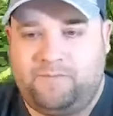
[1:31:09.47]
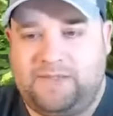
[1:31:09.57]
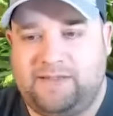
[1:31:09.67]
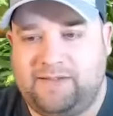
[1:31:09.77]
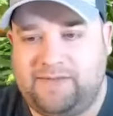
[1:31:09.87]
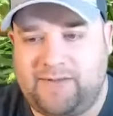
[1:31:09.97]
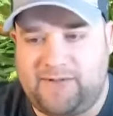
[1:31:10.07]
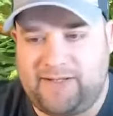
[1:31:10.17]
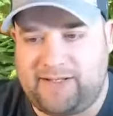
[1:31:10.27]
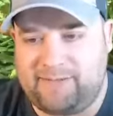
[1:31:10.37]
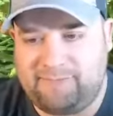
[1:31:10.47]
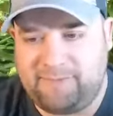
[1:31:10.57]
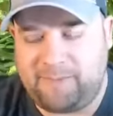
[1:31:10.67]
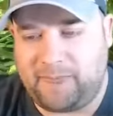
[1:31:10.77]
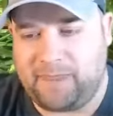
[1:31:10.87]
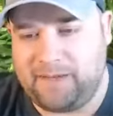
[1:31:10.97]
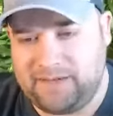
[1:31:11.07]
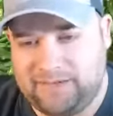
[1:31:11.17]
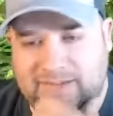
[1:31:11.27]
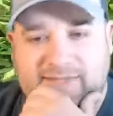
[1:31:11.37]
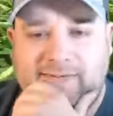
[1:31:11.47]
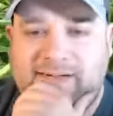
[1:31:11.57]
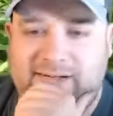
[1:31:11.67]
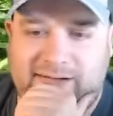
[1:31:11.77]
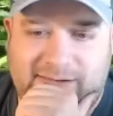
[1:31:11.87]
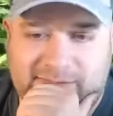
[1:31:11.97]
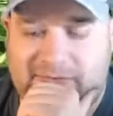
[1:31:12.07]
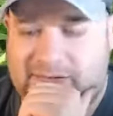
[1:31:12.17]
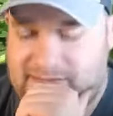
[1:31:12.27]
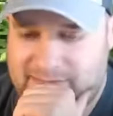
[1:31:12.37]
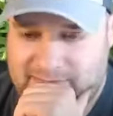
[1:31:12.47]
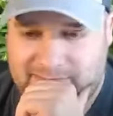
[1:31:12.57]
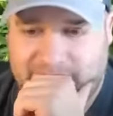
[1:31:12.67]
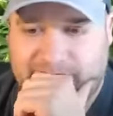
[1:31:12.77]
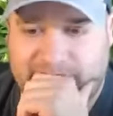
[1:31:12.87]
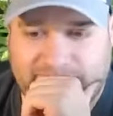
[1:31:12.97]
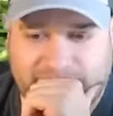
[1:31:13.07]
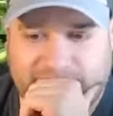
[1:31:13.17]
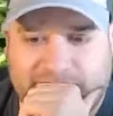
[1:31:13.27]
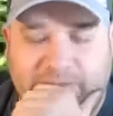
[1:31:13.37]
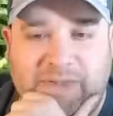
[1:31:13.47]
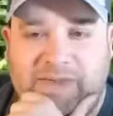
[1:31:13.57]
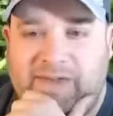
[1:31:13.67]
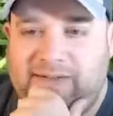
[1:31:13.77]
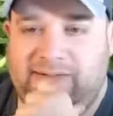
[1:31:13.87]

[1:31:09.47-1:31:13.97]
So yeah, that's kind of my thoughts on